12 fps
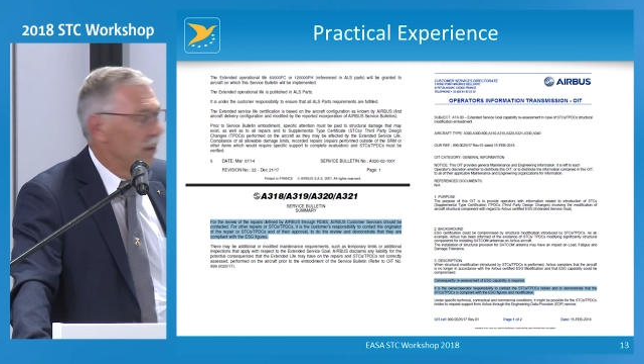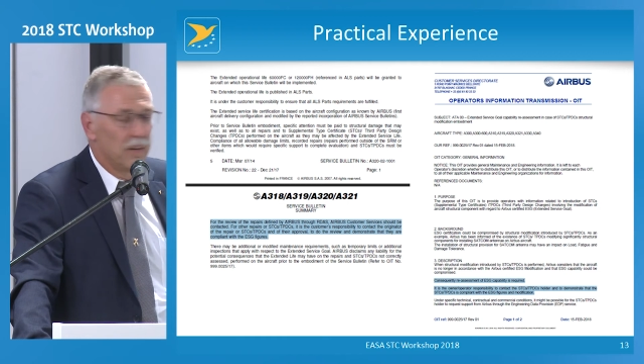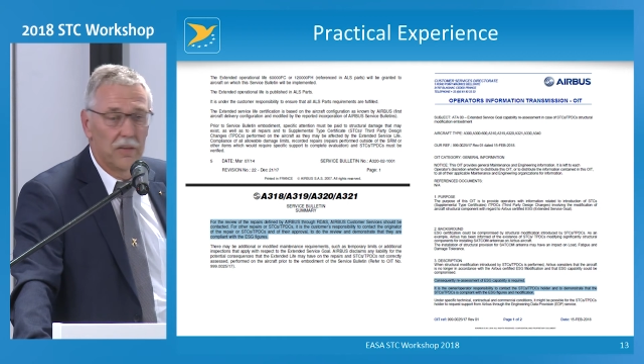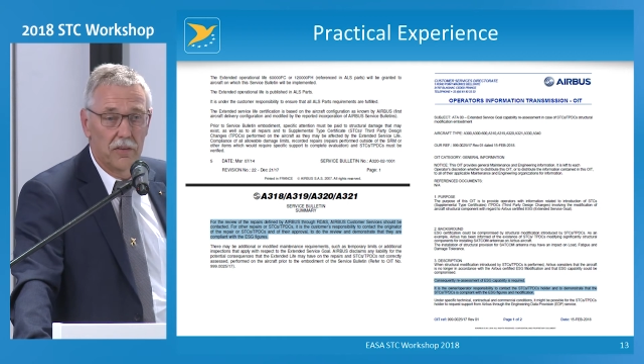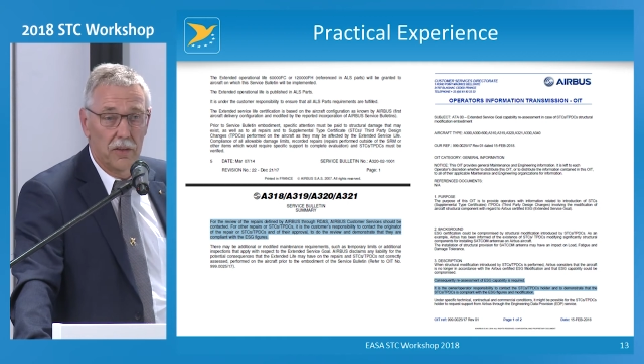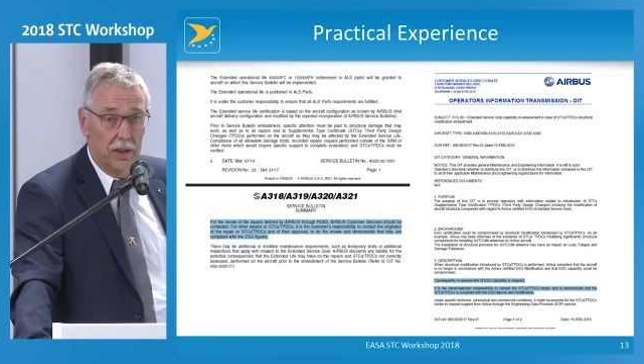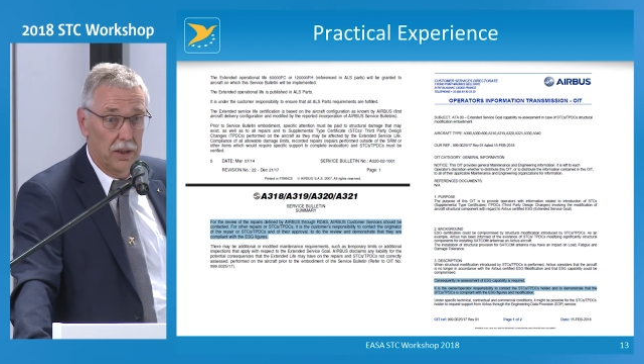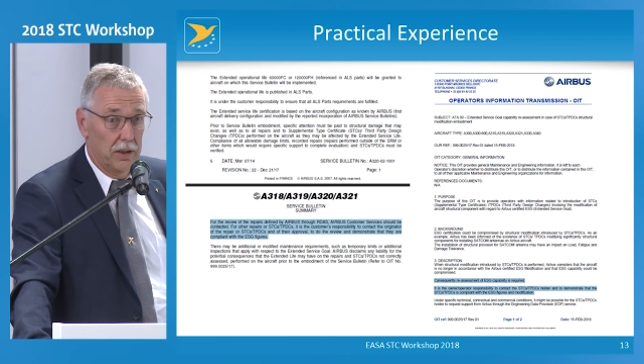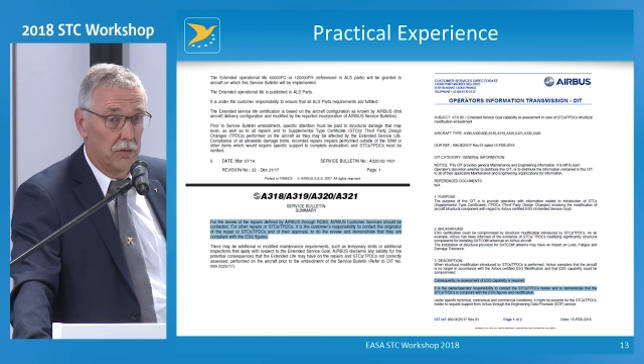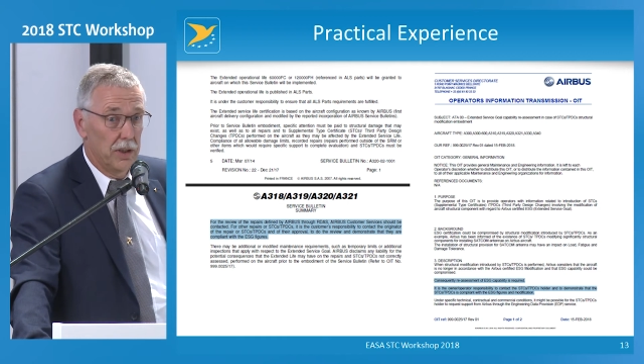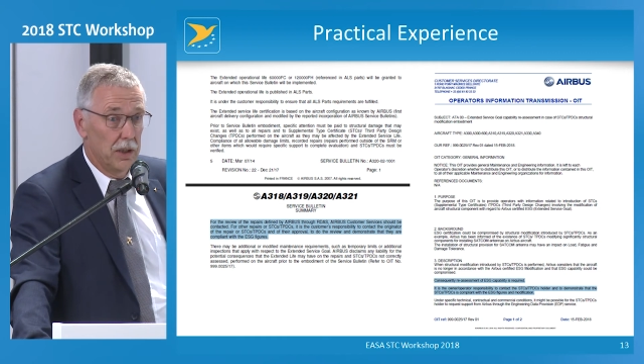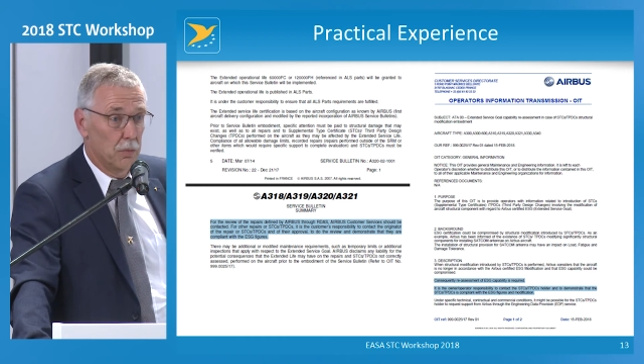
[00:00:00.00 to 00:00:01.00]
this is hardly
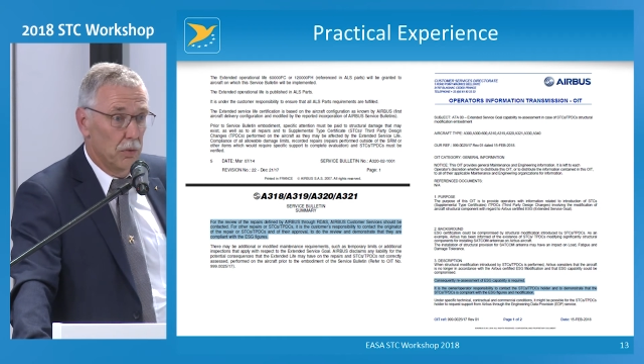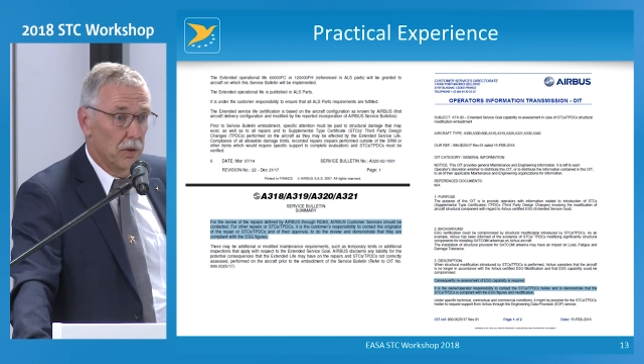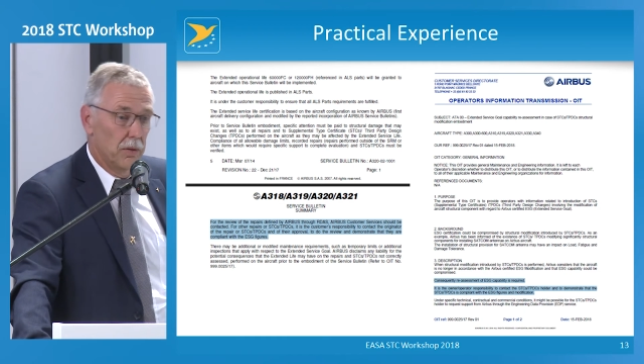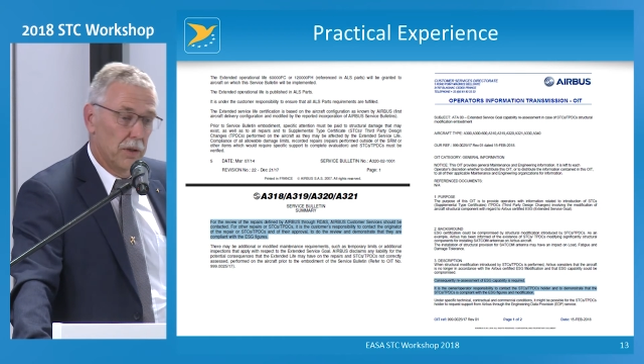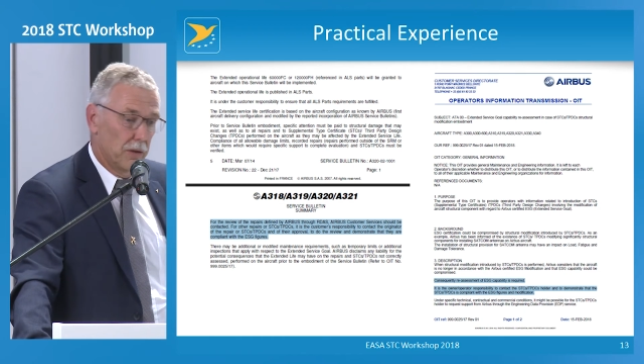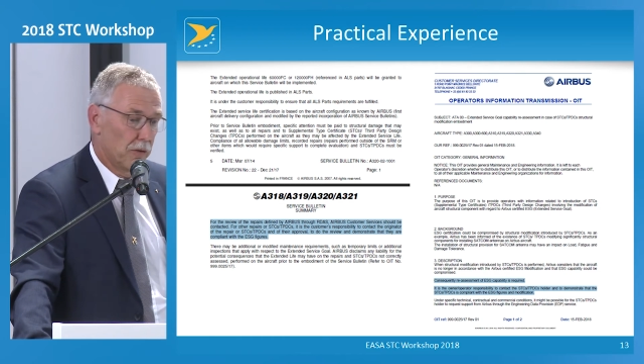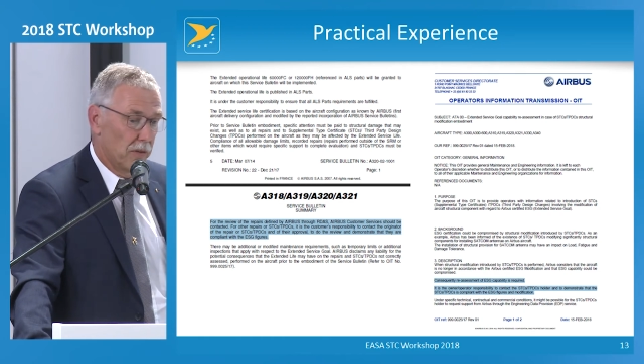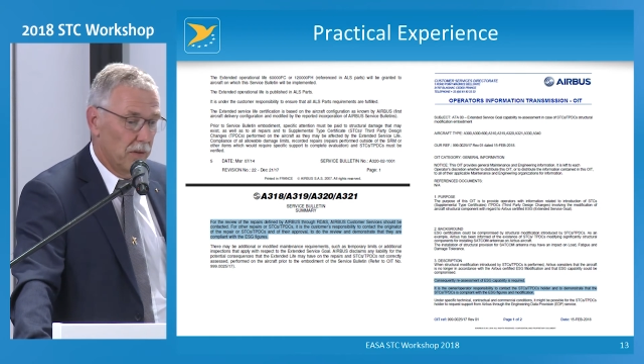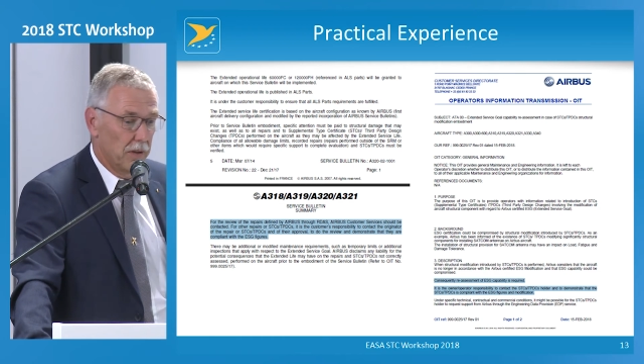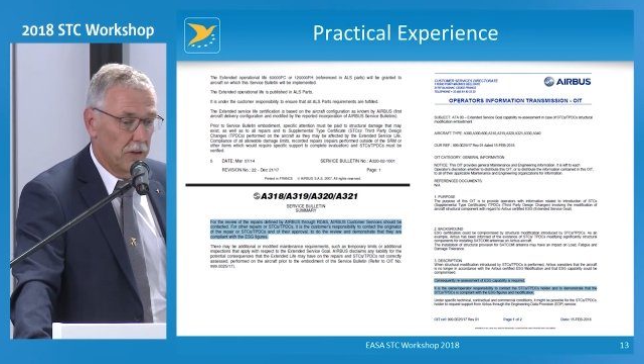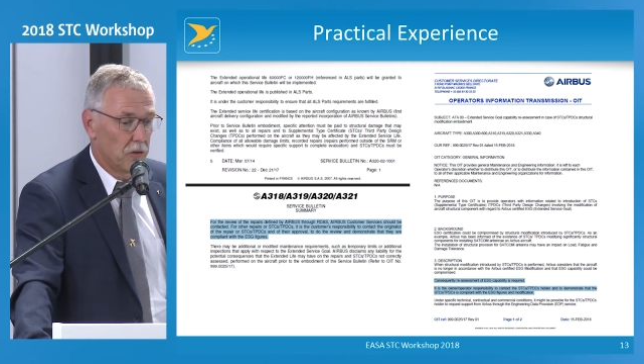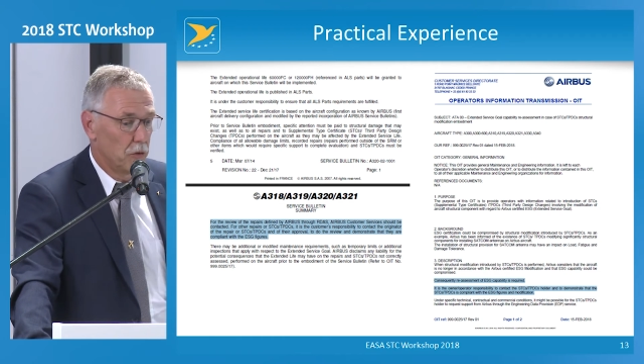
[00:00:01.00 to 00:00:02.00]
readable,
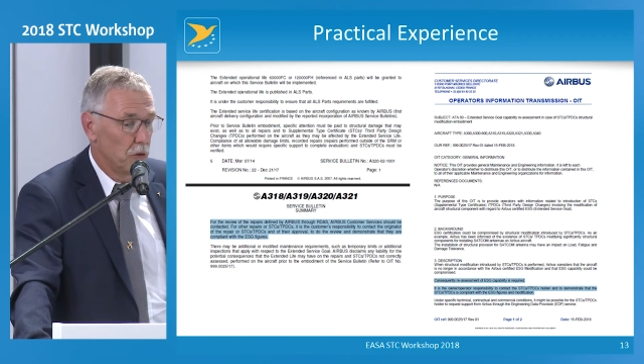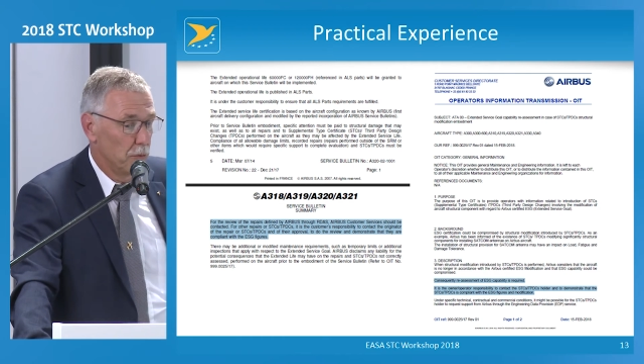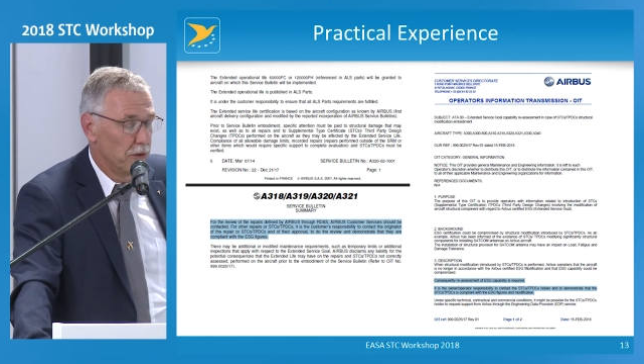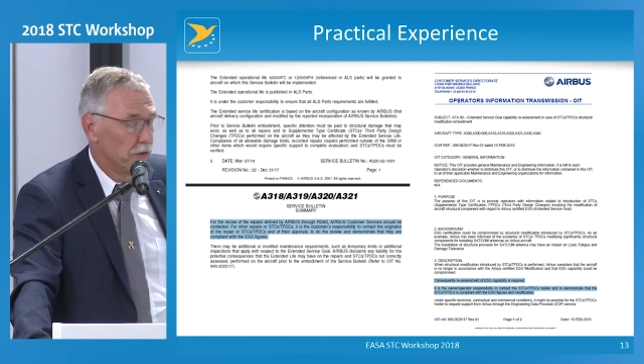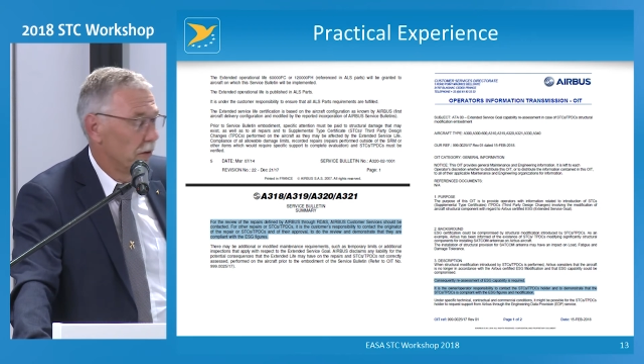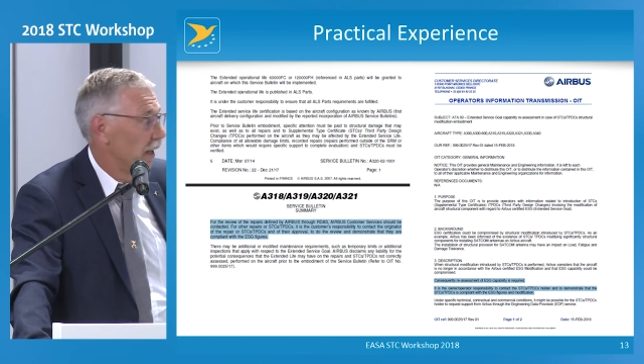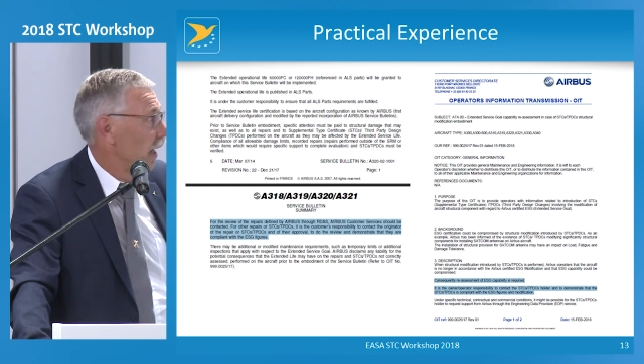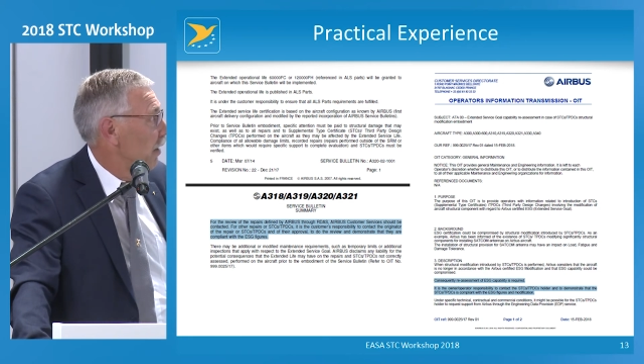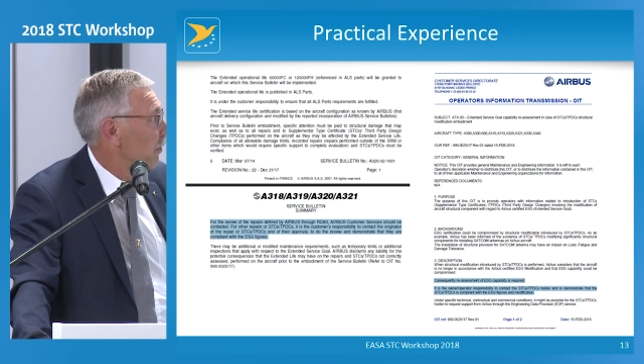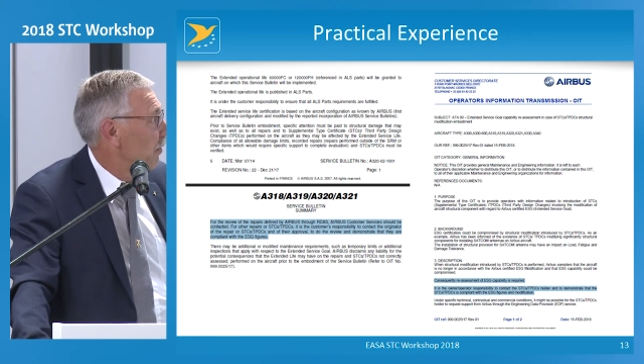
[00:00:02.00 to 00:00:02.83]
excuse me for that,